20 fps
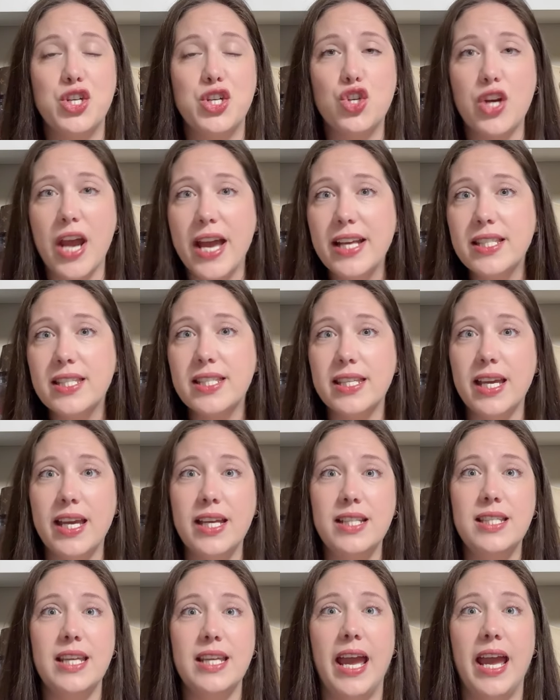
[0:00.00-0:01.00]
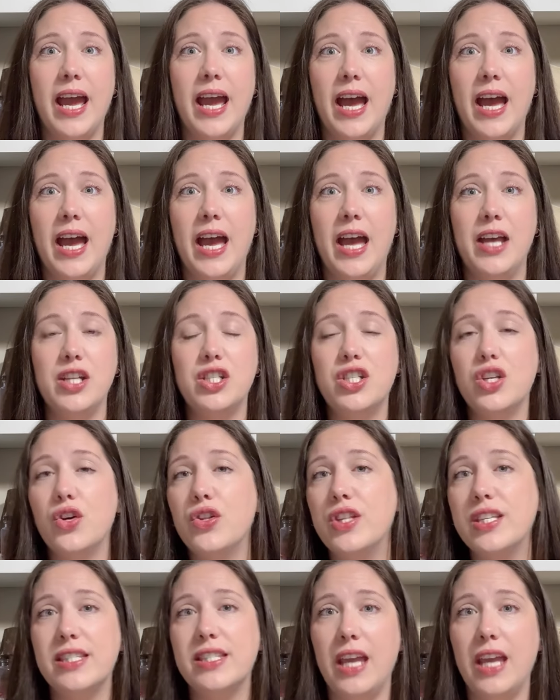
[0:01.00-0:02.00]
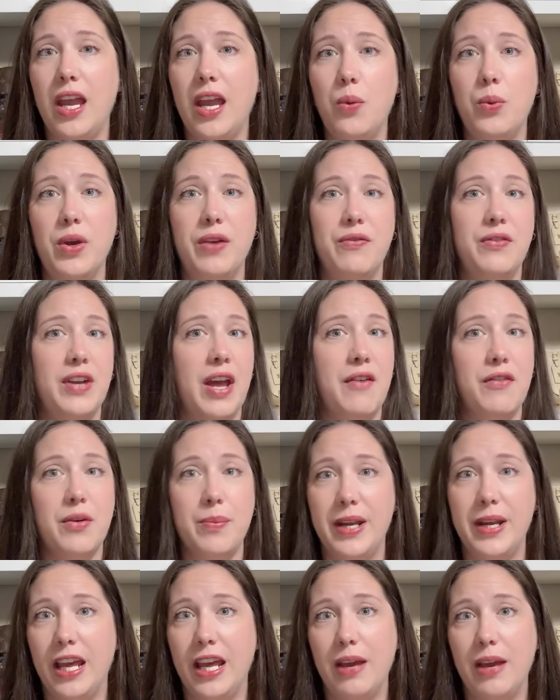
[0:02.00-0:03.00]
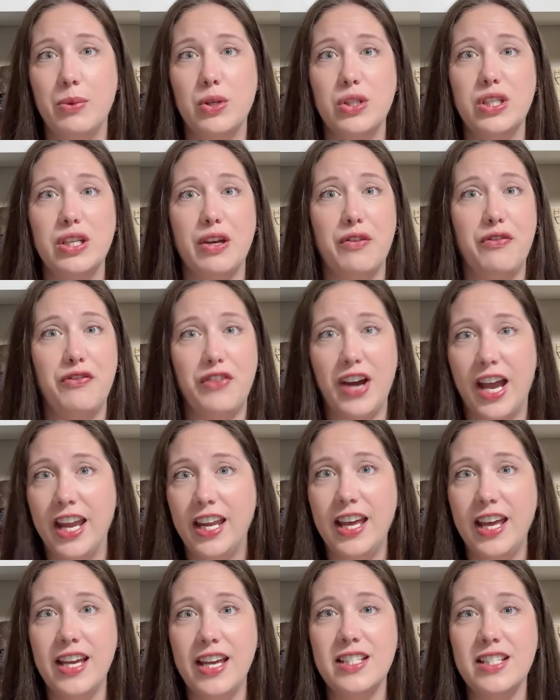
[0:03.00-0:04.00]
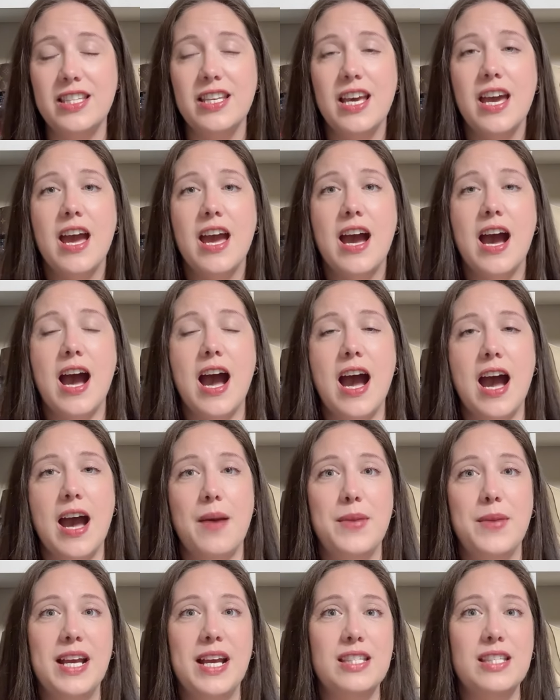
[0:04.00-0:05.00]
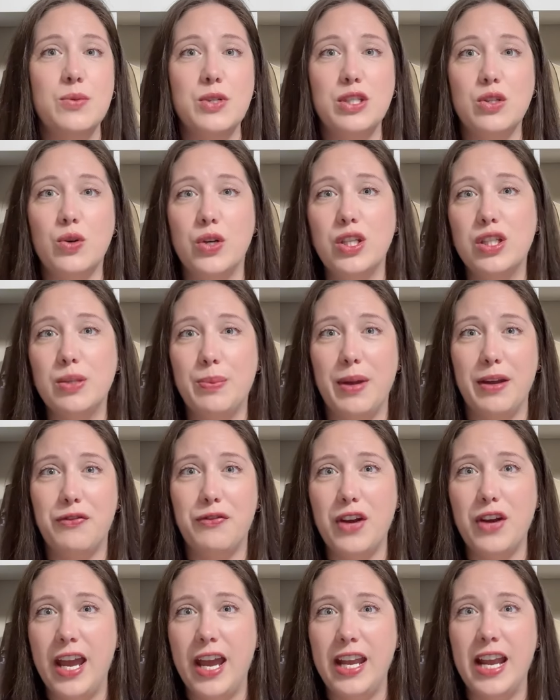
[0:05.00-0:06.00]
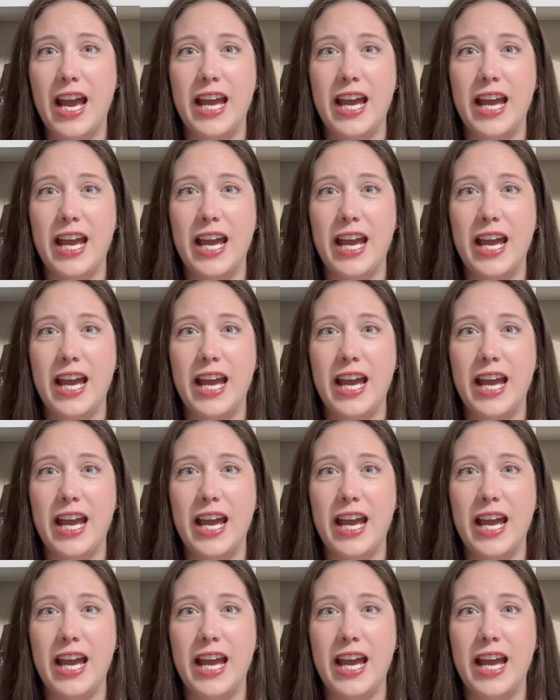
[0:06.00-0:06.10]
transit and till this day, we've never been able to fight it uh, because it was going to my friend.